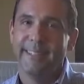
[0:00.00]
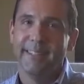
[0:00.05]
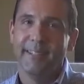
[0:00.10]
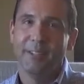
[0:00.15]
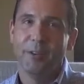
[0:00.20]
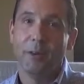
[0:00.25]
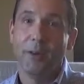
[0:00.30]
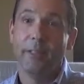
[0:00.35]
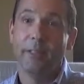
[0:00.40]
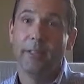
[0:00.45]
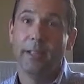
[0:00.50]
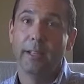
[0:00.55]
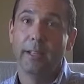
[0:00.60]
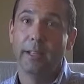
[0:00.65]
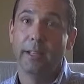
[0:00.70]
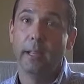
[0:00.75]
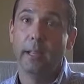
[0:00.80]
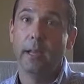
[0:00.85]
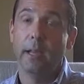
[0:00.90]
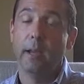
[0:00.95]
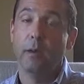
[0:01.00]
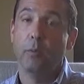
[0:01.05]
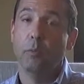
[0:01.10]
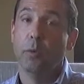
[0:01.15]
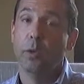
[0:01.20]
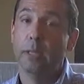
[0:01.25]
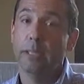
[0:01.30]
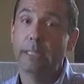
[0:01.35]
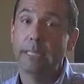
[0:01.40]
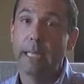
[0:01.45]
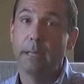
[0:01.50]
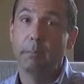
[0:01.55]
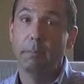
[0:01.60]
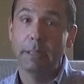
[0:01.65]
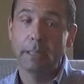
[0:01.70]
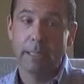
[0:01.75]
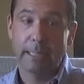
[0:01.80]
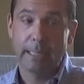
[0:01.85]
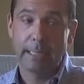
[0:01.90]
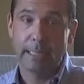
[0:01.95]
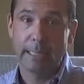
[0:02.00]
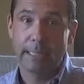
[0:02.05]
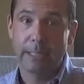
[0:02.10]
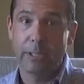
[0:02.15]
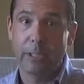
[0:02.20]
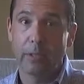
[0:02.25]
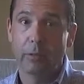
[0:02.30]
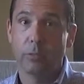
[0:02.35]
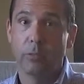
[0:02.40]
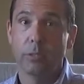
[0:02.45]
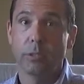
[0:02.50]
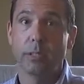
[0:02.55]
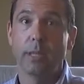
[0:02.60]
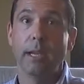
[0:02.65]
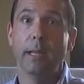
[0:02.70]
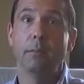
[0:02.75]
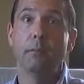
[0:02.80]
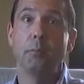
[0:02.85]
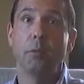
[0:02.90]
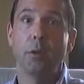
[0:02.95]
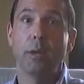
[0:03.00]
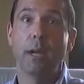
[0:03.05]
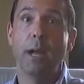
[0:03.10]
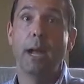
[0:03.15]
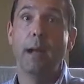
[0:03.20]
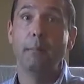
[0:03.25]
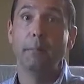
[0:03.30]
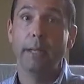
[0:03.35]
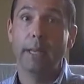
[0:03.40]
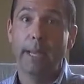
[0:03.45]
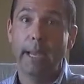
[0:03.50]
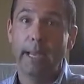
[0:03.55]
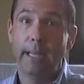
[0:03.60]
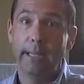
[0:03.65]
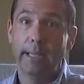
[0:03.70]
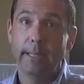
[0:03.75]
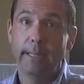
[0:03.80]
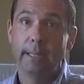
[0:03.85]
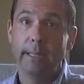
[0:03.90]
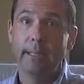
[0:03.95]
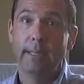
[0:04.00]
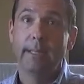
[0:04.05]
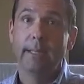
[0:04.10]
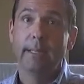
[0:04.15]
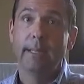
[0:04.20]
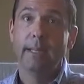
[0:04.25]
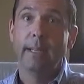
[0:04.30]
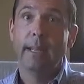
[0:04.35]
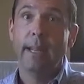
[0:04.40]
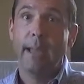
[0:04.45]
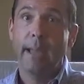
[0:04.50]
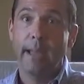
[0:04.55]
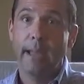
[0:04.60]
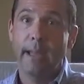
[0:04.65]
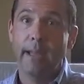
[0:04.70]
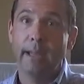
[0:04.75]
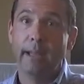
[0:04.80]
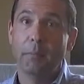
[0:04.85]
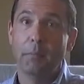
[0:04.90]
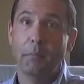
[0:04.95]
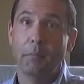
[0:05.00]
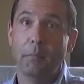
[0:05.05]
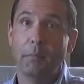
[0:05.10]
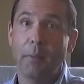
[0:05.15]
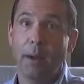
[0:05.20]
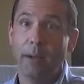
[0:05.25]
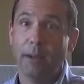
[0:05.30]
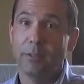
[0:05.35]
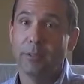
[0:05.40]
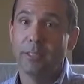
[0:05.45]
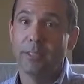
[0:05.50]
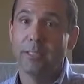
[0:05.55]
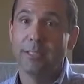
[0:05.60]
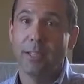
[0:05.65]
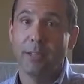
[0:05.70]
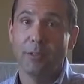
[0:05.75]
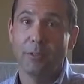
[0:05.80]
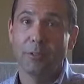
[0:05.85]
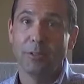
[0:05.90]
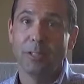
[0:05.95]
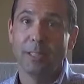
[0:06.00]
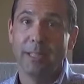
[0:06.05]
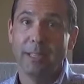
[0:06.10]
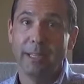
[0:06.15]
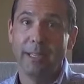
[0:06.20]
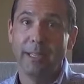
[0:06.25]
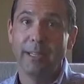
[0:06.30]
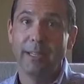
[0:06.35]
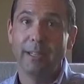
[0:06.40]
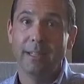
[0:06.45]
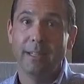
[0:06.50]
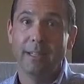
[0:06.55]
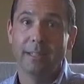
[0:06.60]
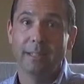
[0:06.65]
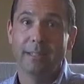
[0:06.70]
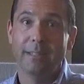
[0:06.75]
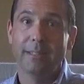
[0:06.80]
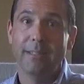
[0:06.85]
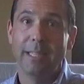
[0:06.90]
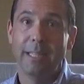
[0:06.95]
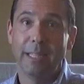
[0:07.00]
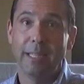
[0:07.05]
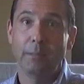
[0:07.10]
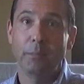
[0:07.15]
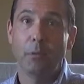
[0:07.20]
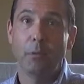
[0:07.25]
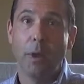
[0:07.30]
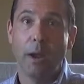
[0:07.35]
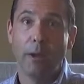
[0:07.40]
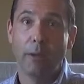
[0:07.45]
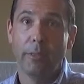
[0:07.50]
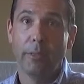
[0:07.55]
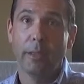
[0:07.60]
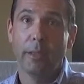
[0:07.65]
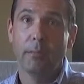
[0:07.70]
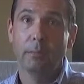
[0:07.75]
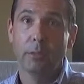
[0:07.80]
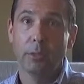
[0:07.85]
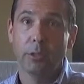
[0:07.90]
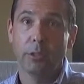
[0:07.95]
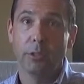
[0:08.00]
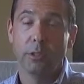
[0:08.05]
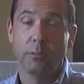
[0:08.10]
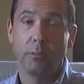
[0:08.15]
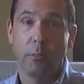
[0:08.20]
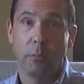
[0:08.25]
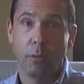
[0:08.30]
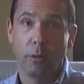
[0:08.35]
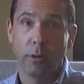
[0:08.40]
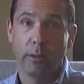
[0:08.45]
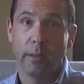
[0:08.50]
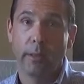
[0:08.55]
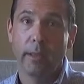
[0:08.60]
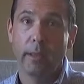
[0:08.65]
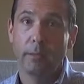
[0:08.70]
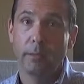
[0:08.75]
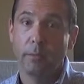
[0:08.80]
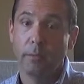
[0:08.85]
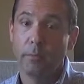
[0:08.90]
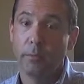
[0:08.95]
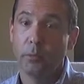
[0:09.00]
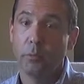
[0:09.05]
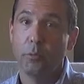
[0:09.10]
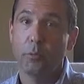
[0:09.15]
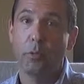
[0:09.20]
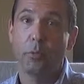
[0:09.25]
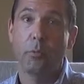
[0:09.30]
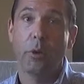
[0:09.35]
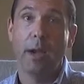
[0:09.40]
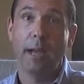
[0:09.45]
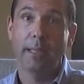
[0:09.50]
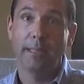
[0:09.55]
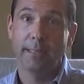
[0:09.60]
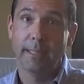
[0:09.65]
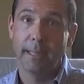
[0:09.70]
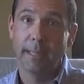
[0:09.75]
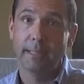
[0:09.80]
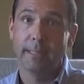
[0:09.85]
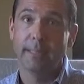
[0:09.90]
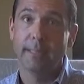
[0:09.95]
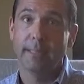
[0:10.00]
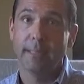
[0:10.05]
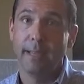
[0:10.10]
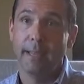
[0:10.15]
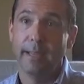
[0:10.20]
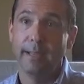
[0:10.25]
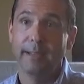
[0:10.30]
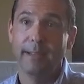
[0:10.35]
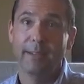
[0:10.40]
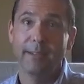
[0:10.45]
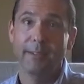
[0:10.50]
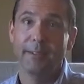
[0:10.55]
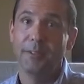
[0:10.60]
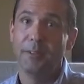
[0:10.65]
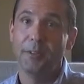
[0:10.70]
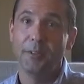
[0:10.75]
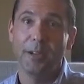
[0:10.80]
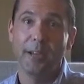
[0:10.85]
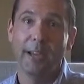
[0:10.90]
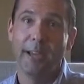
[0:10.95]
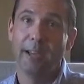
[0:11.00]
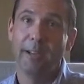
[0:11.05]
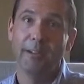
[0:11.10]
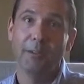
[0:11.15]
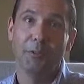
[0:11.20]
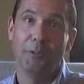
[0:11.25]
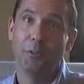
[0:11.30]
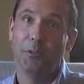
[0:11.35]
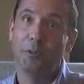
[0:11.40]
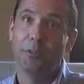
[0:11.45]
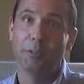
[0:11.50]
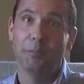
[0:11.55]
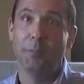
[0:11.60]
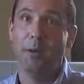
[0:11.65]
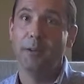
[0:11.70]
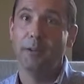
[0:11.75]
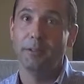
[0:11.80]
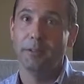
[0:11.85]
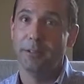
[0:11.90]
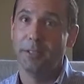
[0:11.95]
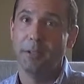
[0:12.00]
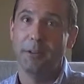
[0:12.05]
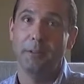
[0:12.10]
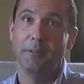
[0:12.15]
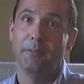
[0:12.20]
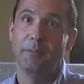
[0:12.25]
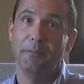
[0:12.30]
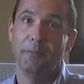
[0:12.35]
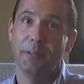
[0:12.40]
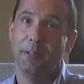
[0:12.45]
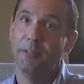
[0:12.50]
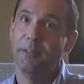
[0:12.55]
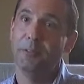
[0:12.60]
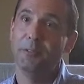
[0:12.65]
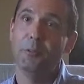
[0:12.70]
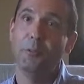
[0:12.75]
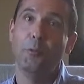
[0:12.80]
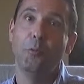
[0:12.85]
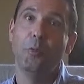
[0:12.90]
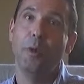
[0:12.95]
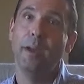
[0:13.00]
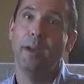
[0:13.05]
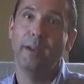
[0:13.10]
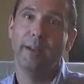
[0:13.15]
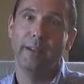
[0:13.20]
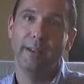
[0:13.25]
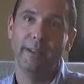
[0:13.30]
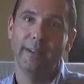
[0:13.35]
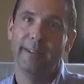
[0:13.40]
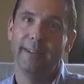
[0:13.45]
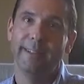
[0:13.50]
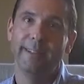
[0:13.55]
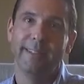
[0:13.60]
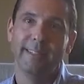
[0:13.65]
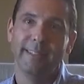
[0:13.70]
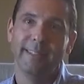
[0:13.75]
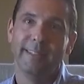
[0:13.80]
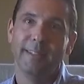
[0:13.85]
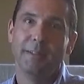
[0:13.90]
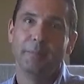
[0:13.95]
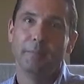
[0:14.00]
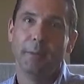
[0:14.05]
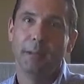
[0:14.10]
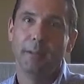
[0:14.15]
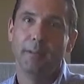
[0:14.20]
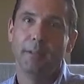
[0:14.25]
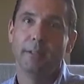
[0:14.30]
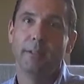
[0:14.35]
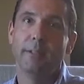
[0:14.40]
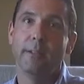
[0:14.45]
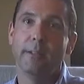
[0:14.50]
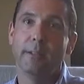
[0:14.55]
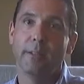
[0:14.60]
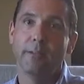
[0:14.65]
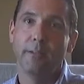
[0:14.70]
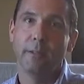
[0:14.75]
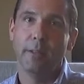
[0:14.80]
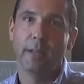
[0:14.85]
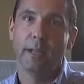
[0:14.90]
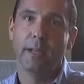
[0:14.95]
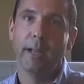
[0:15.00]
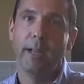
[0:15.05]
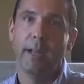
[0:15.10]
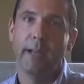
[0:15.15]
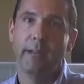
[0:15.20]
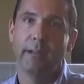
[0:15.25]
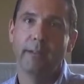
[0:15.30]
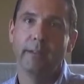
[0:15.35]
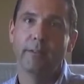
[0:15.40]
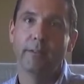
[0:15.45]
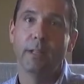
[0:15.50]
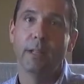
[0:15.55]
you know, I think the real estate business in general has gotten more complicated, and buyers and sellers need a team around them to support them through the process, and you can't do this by yourself. There's no way to be able to deliver the kind of